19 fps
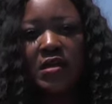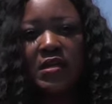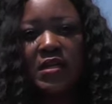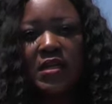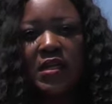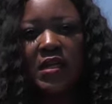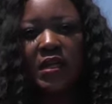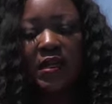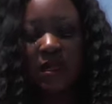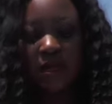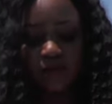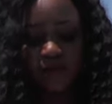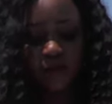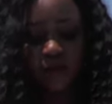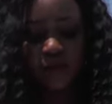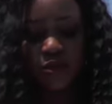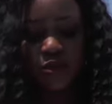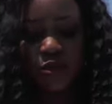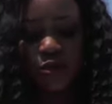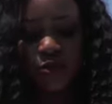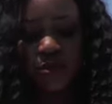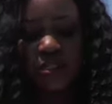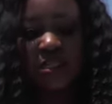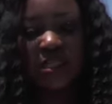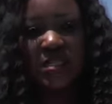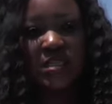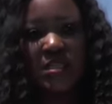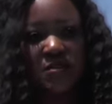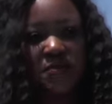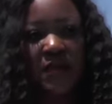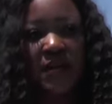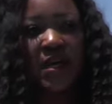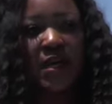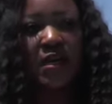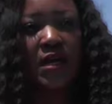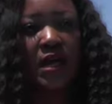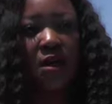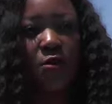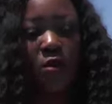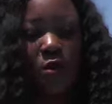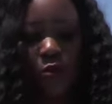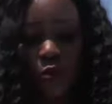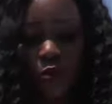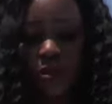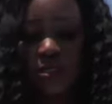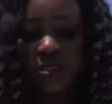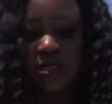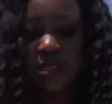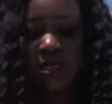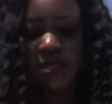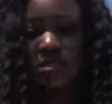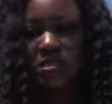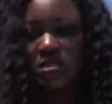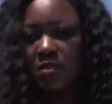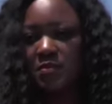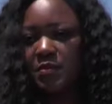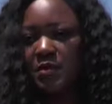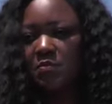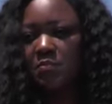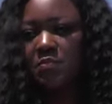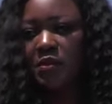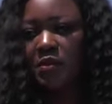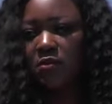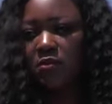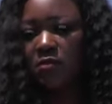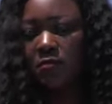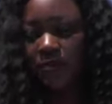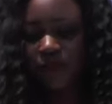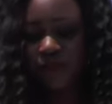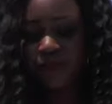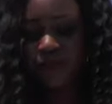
near levels to satisfy our water treatment bill.